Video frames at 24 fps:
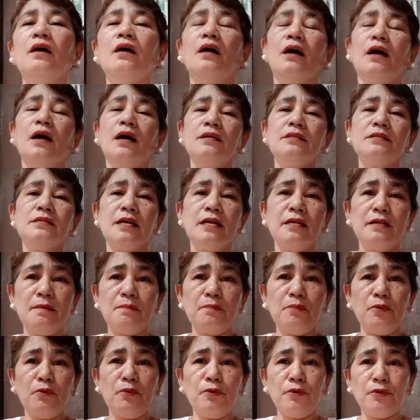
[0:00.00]
Sana
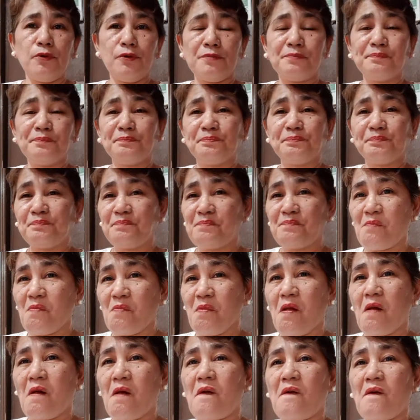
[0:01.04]
po
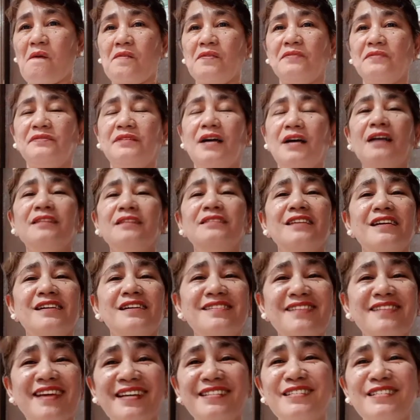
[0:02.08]
until
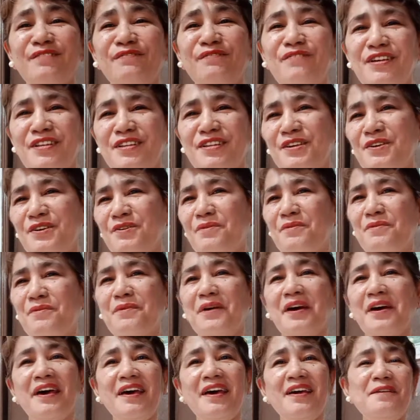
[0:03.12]
next video,
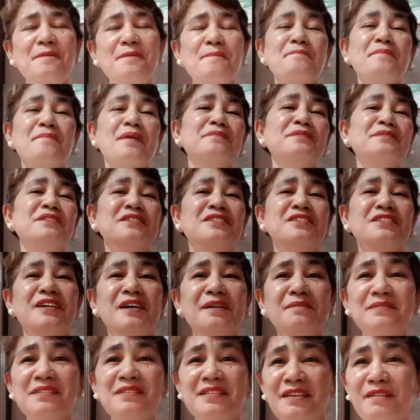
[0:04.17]
okay? Ma'am si
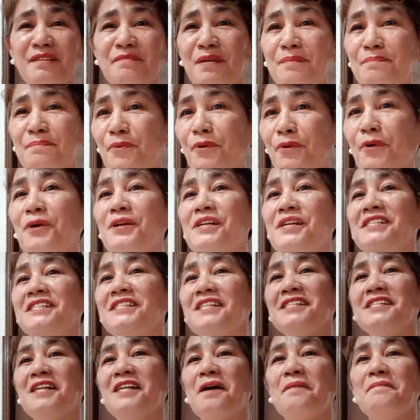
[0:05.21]
Gems TV po
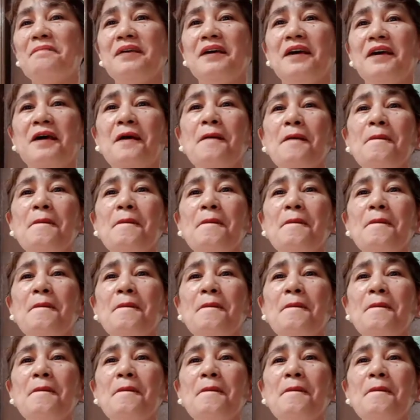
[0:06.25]
nagsasabi,